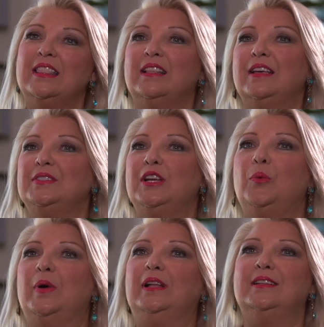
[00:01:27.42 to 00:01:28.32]
The
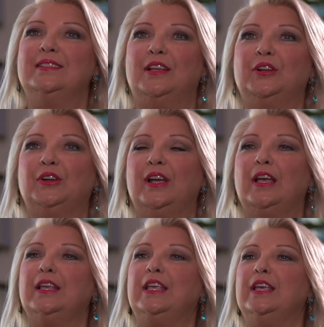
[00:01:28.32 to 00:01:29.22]
Lifestyle Wellness Center
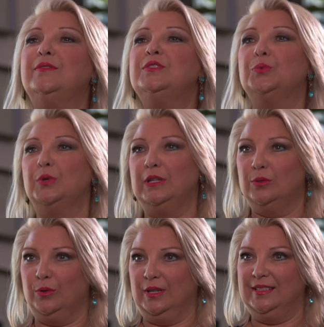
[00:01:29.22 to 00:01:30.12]
gives
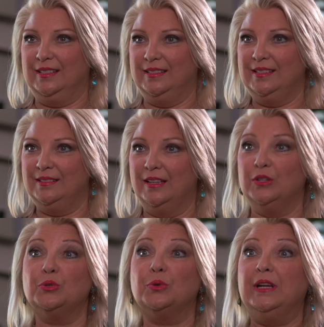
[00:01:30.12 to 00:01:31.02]
resources
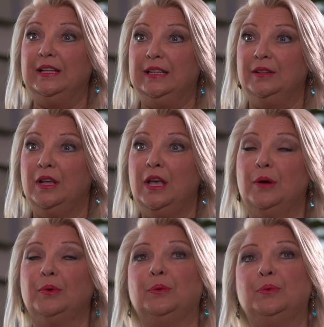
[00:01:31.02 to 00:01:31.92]
and training.
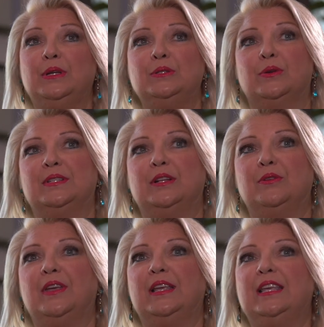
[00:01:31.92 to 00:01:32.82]
We're a resource
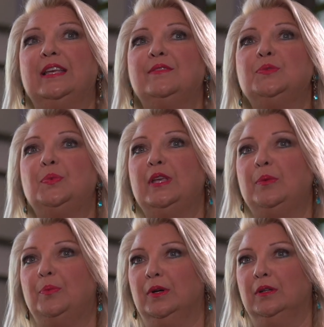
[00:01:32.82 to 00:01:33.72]
center that gives
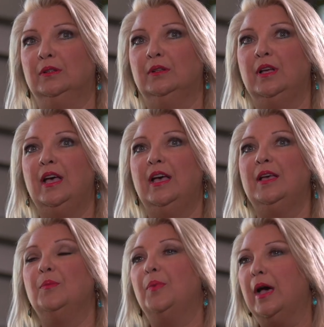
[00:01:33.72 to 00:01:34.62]
people
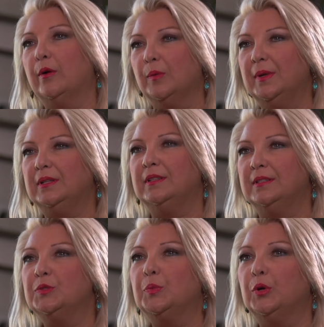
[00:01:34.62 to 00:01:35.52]
empowerment and
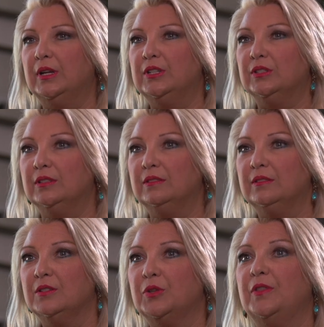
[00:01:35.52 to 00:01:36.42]
inspiration
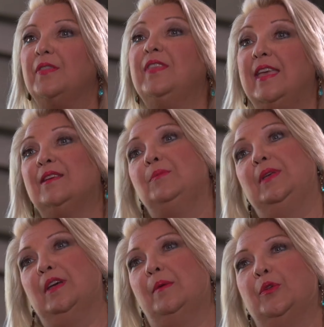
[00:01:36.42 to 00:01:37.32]
so that they can
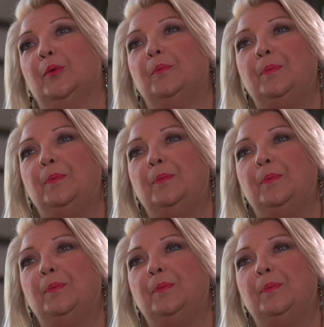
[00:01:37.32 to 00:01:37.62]
become their